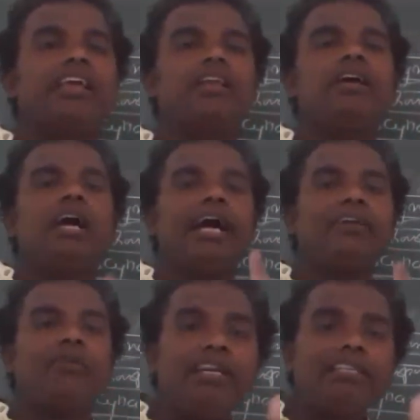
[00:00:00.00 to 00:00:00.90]
And what
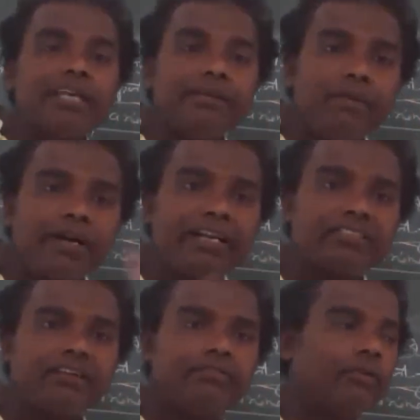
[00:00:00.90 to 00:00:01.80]
is the importance of
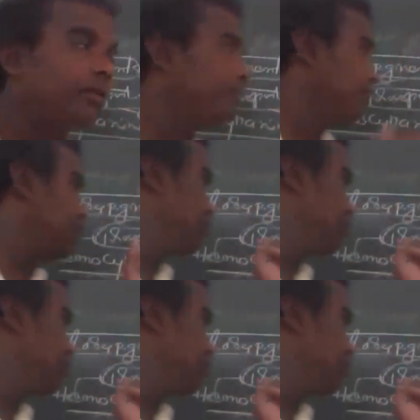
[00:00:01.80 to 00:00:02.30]
that